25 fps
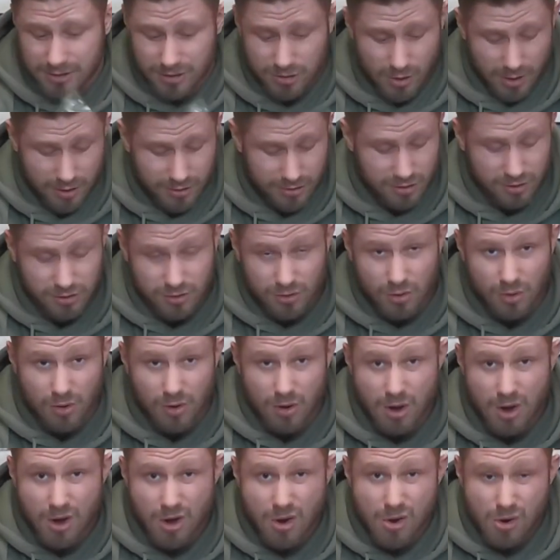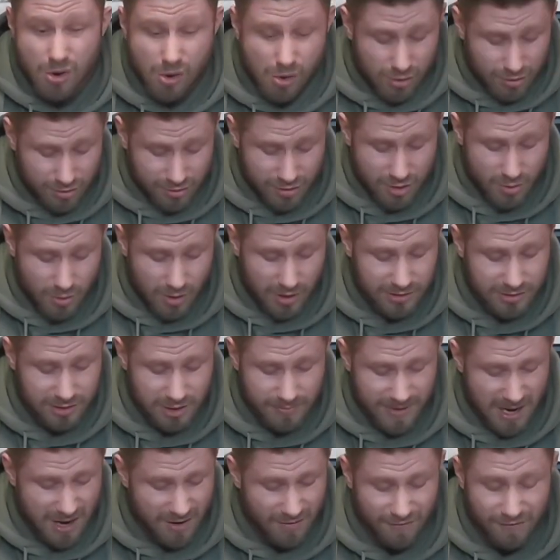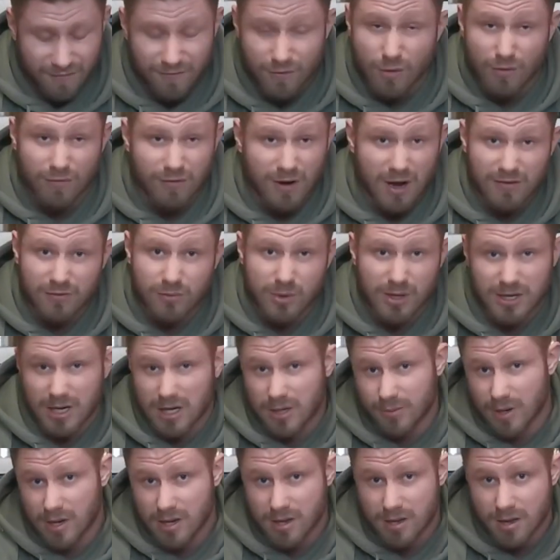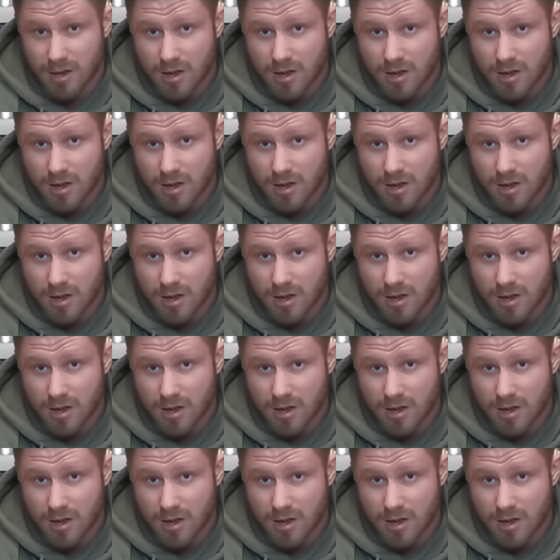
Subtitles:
So I just thought, or a new one, it's about 4 or 5 quid anyway.